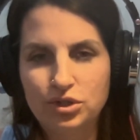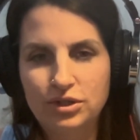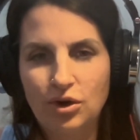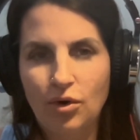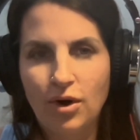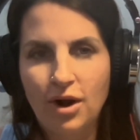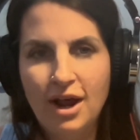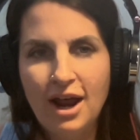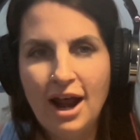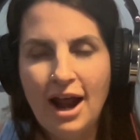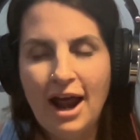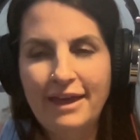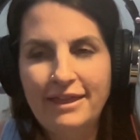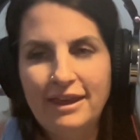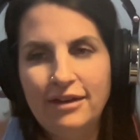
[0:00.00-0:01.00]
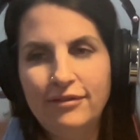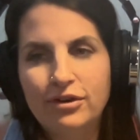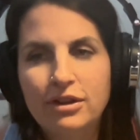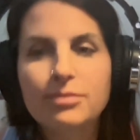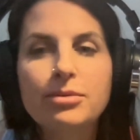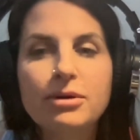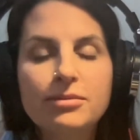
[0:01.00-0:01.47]
So I think for
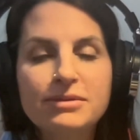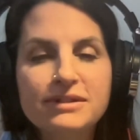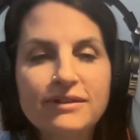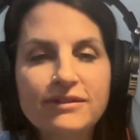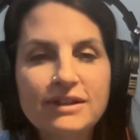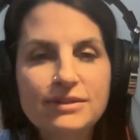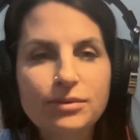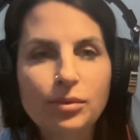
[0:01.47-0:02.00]
the purpose of this,